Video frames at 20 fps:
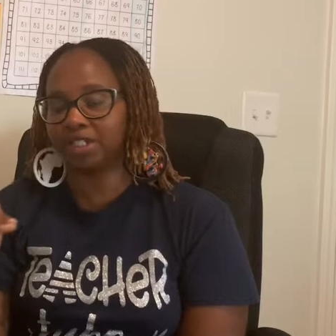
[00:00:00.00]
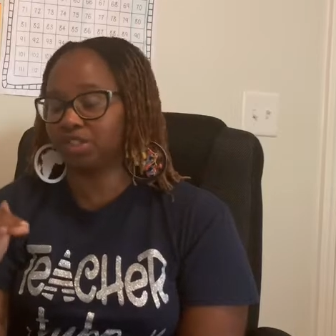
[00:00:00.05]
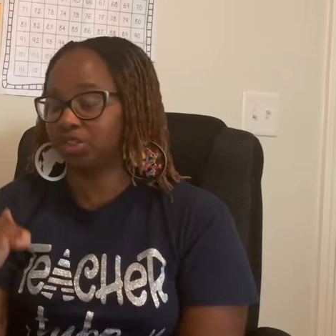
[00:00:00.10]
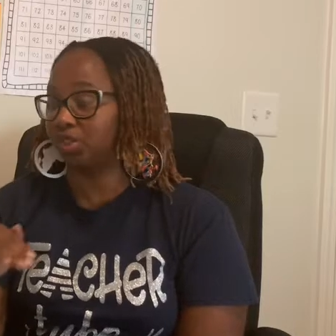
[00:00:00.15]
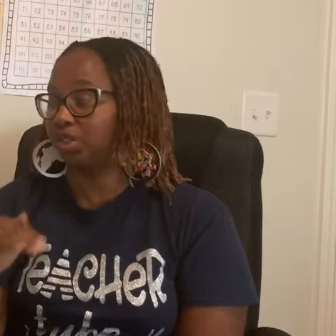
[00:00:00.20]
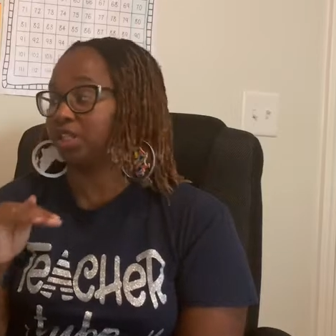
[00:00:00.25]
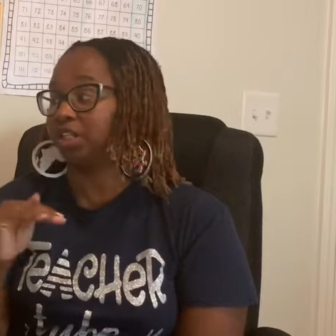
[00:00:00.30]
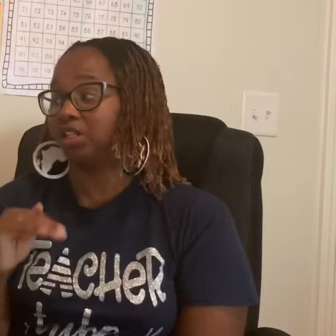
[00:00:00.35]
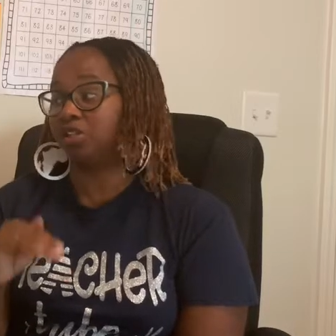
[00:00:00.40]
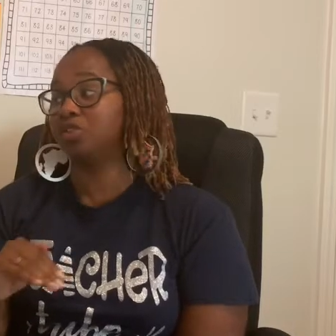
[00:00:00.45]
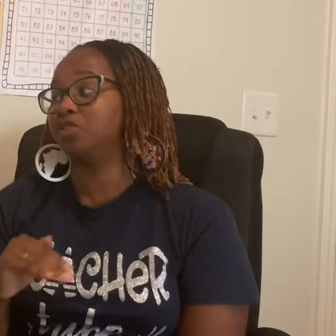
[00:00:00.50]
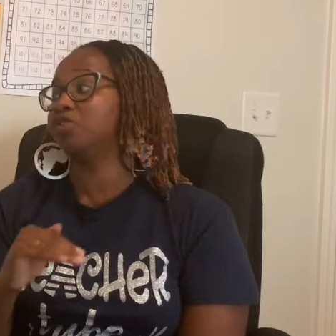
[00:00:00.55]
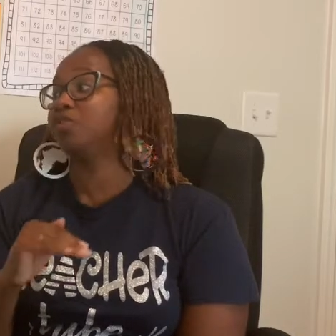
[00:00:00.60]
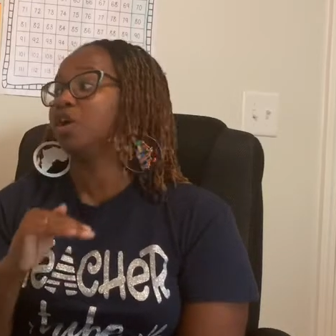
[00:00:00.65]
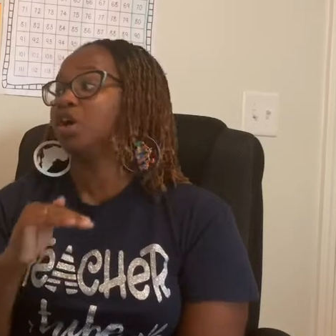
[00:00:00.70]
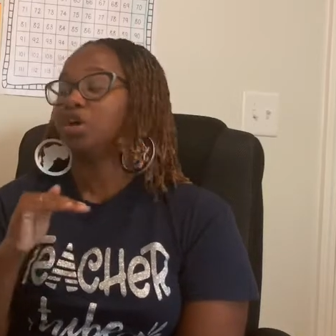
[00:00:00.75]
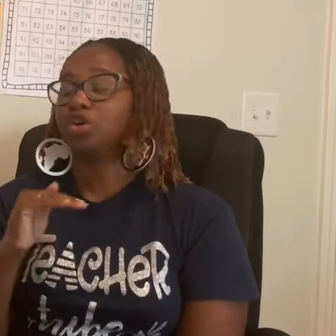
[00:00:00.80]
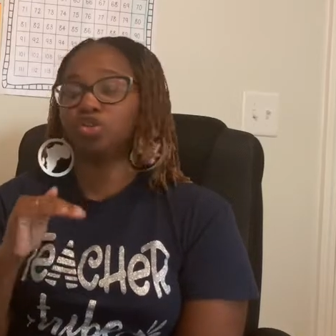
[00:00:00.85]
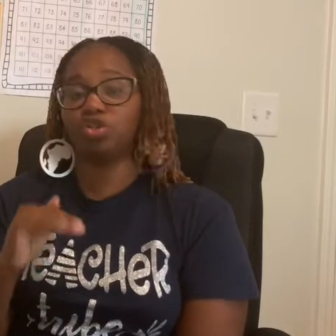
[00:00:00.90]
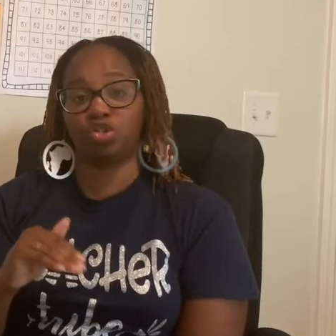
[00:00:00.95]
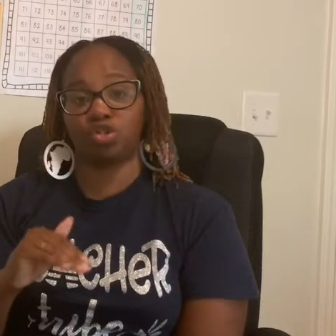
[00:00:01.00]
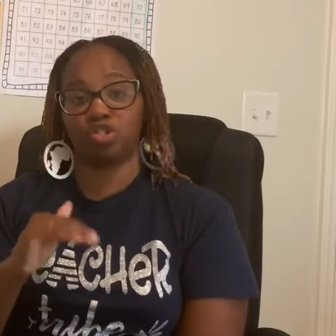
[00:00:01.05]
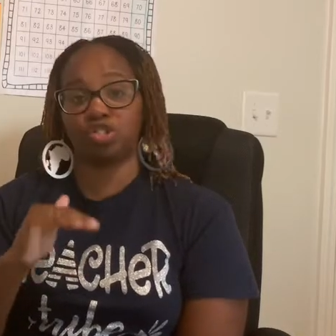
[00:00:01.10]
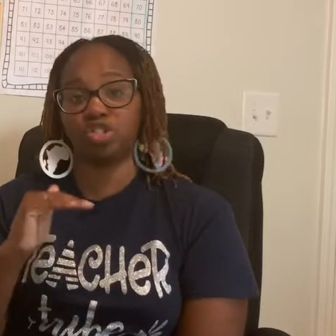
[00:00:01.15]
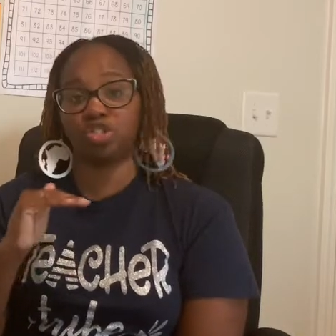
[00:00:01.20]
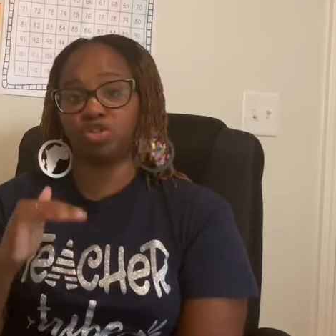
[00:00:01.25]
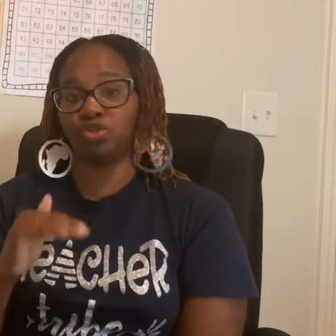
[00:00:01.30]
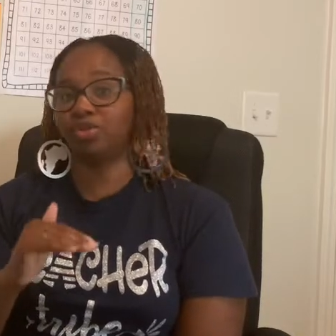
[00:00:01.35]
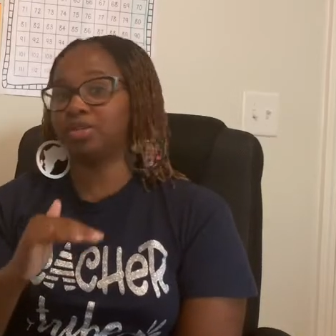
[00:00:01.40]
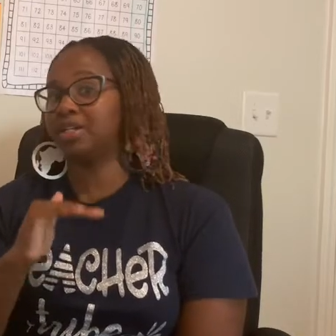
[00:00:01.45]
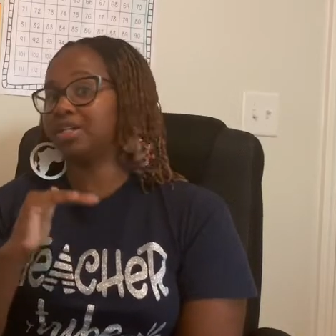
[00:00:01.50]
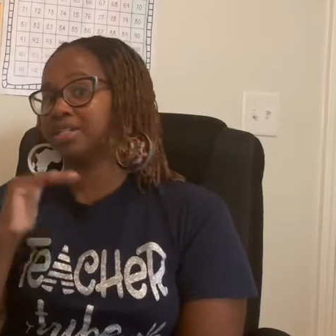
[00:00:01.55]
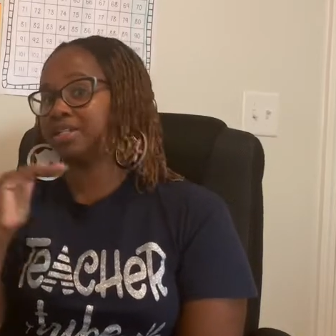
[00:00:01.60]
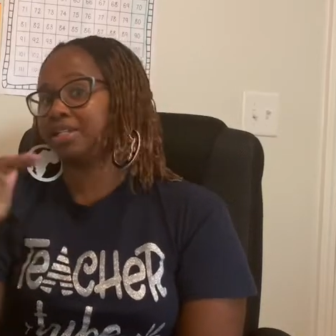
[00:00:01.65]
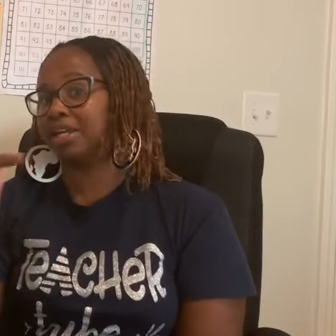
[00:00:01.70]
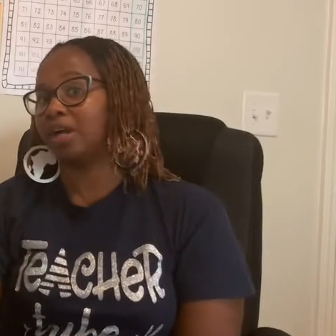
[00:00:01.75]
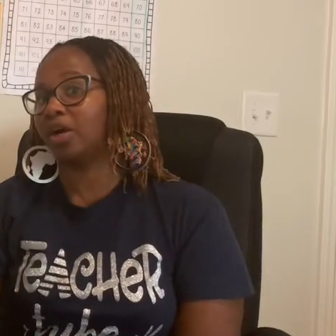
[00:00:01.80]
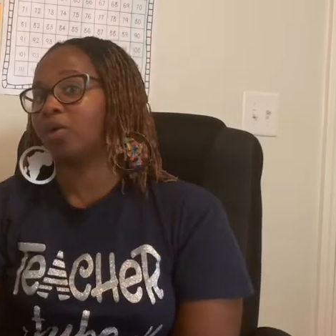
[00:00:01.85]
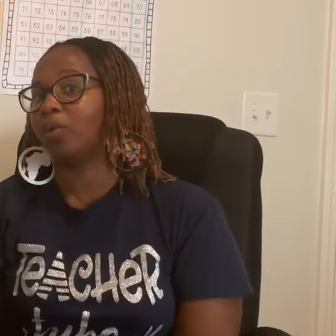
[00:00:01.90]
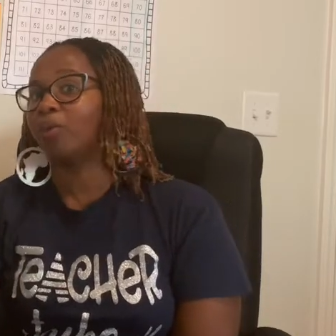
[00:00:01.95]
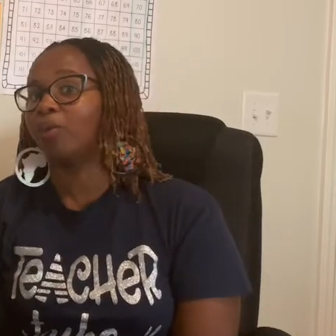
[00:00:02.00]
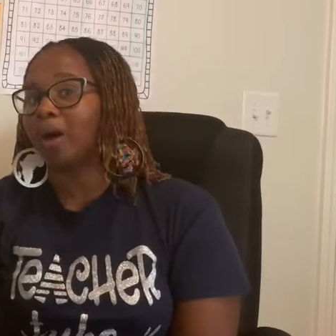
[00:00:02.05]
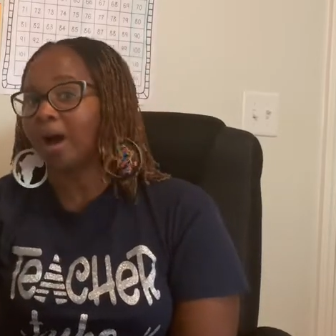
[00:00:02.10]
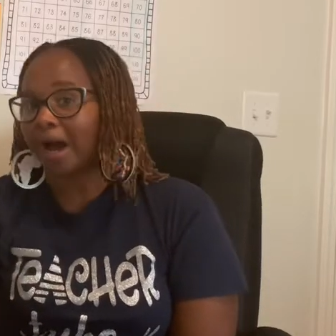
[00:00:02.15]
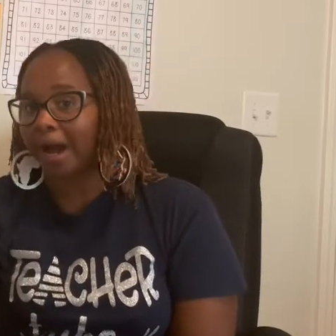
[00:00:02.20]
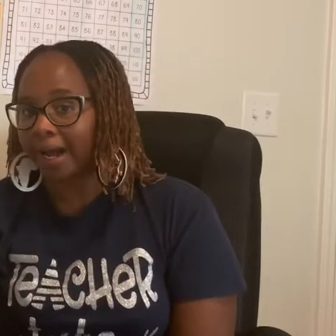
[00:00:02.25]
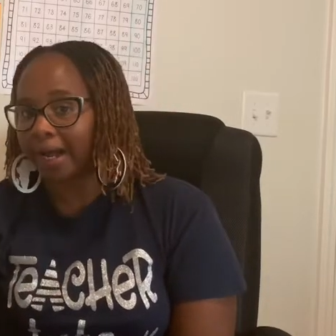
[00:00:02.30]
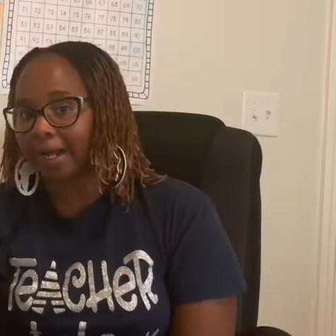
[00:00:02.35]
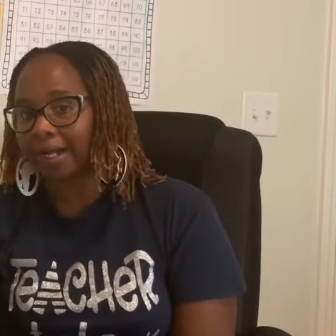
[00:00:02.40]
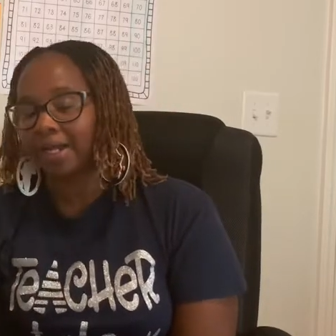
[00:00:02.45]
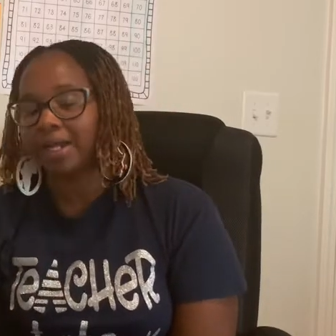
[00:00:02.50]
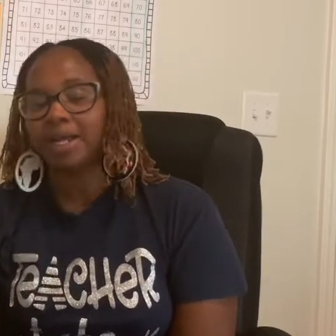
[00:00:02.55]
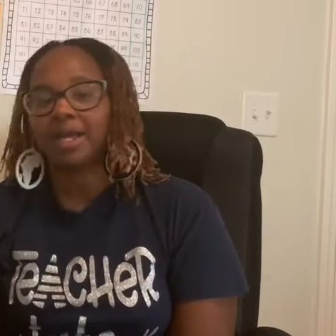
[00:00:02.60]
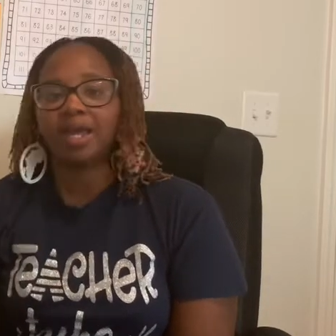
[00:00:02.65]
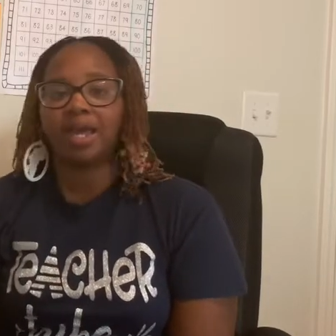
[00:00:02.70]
It's going to give your students their why.